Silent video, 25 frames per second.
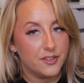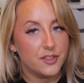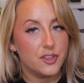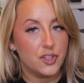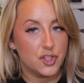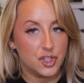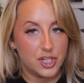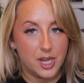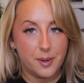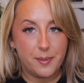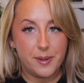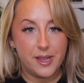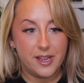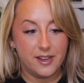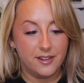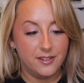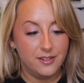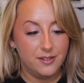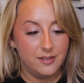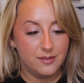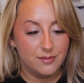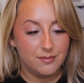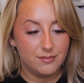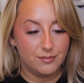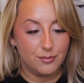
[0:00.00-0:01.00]

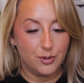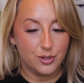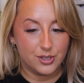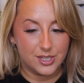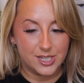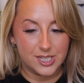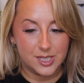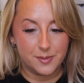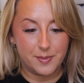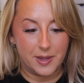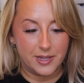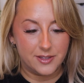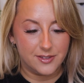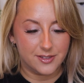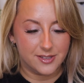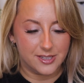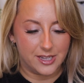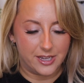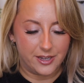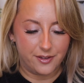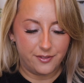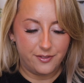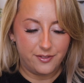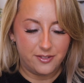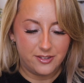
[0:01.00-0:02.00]
Shipping was
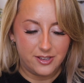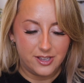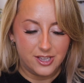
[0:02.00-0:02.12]
expensive.